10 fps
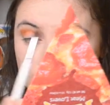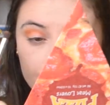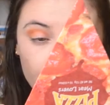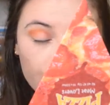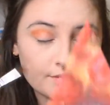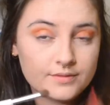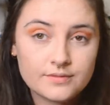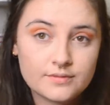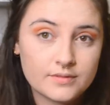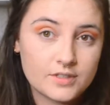don't
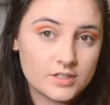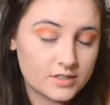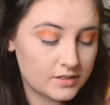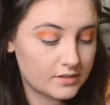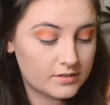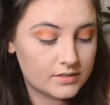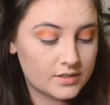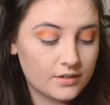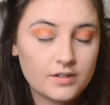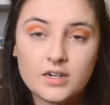
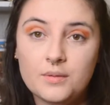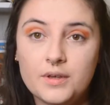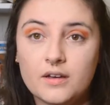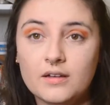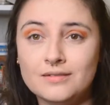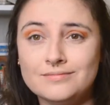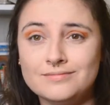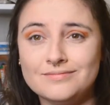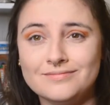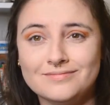come here.
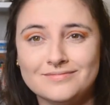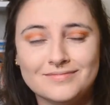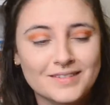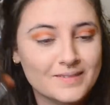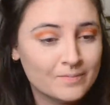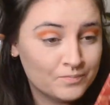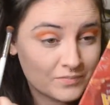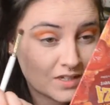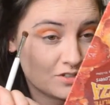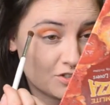
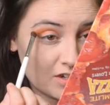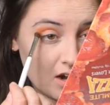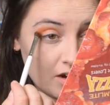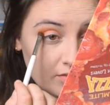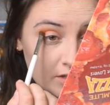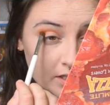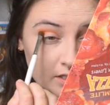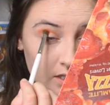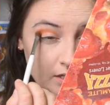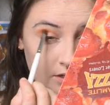Because you can't
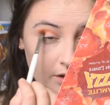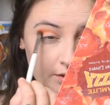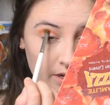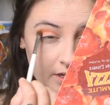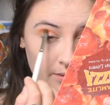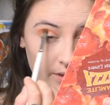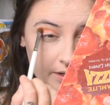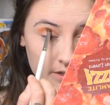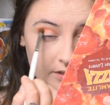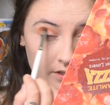really go
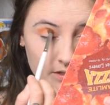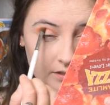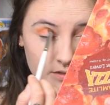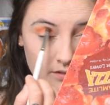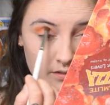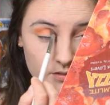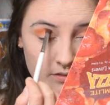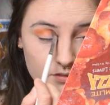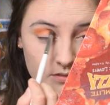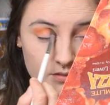anywhere in
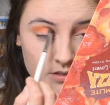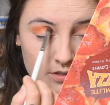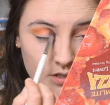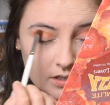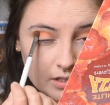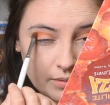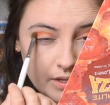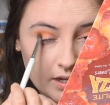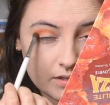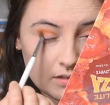Australia
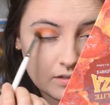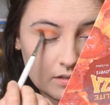without,